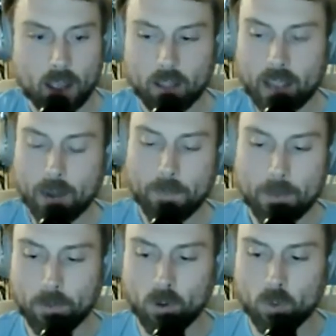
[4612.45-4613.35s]
A lot of
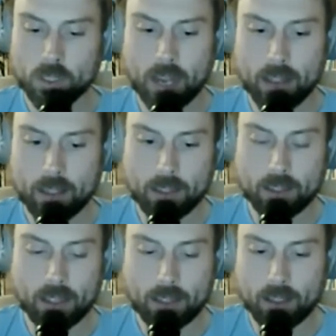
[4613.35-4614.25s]
people were saying that
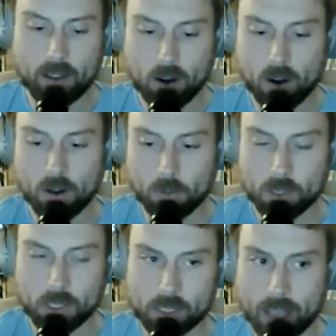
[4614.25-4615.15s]
the Earth was
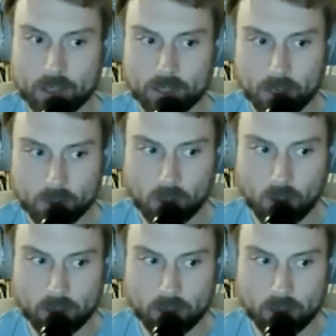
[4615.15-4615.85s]
6,000 years old.